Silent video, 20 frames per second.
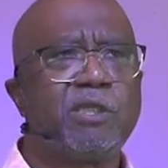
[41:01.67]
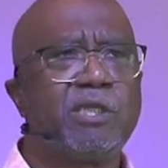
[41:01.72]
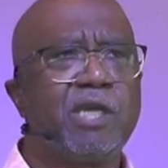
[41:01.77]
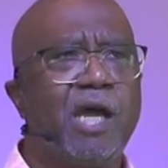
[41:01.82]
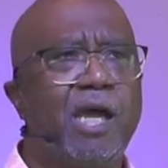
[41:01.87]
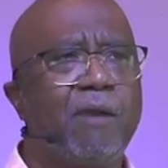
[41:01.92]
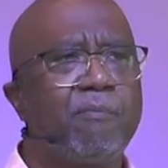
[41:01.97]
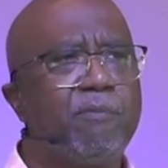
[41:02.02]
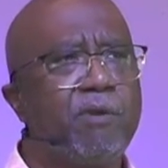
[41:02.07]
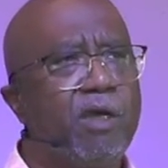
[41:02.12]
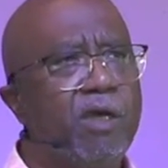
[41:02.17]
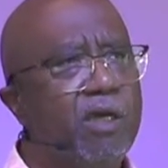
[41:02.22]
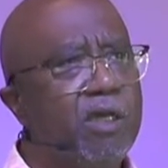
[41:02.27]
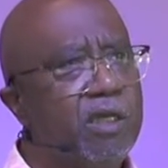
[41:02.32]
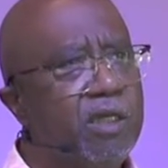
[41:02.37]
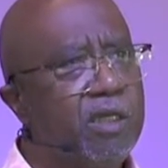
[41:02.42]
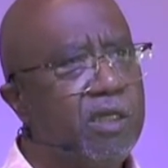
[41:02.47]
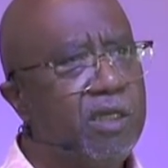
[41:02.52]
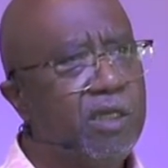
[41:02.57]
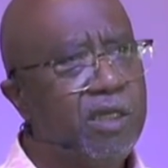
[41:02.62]
time
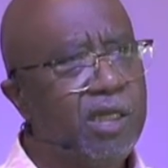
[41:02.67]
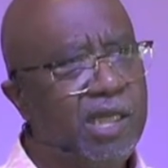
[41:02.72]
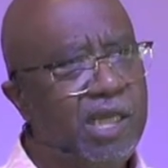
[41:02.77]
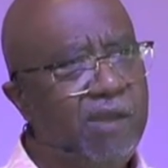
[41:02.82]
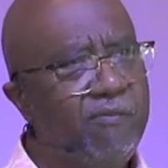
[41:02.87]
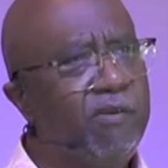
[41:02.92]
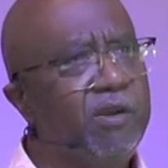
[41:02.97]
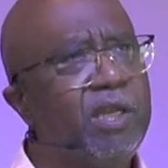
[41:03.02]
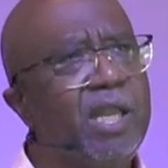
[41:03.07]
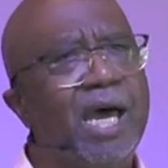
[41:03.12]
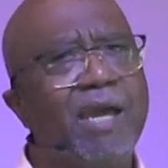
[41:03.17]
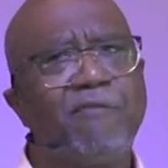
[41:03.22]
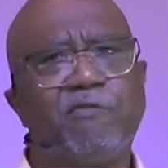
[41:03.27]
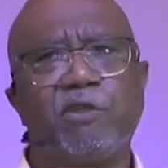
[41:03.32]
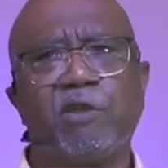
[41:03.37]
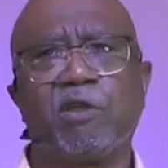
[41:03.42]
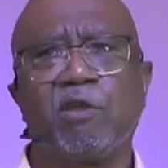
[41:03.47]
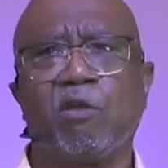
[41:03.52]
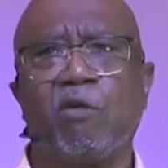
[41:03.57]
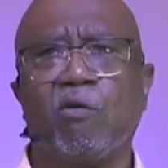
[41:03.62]
to give your life
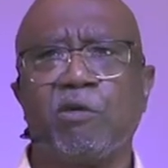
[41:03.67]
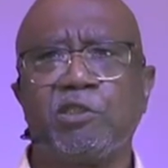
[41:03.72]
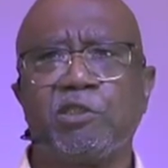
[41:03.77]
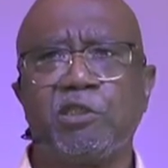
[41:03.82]
to the Lord